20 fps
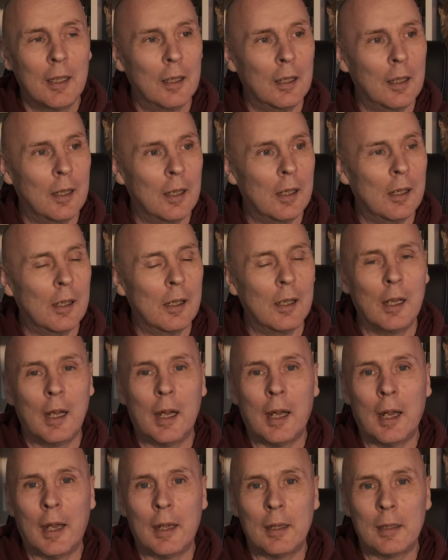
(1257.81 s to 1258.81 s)

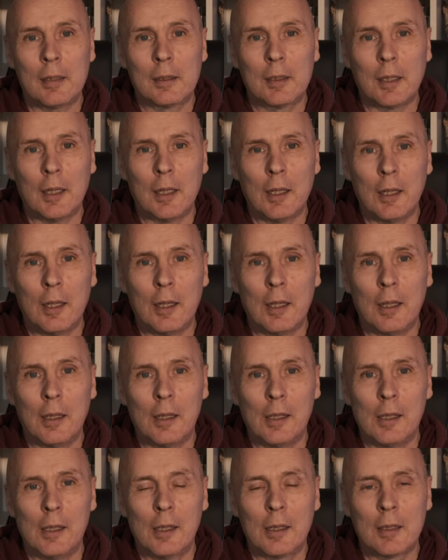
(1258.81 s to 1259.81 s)

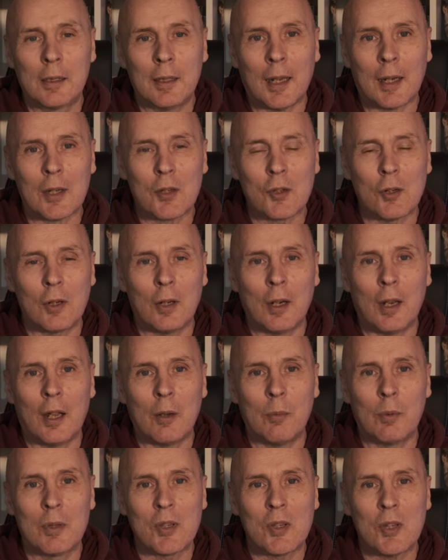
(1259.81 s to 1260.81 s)
Dexter and
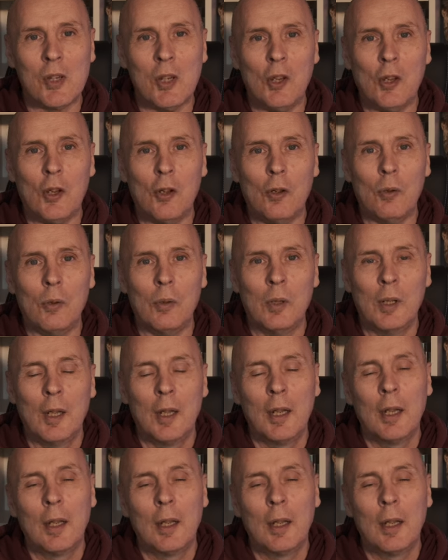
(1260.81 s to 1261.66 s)
I will see you